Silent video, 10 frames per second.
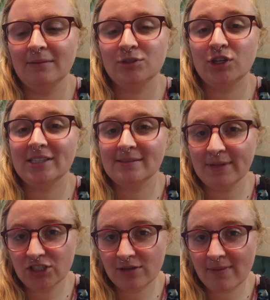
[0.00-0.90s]

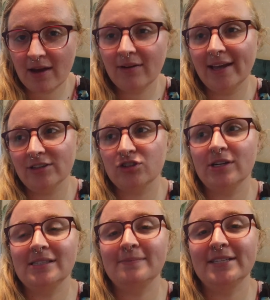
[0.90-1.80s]
transmission mount and
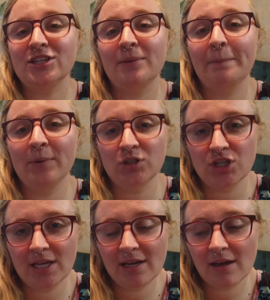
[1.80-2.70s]
transmission
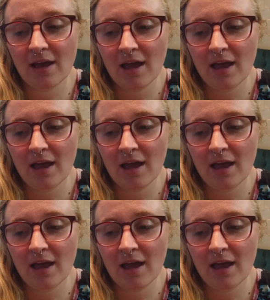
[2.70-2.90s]
bushing.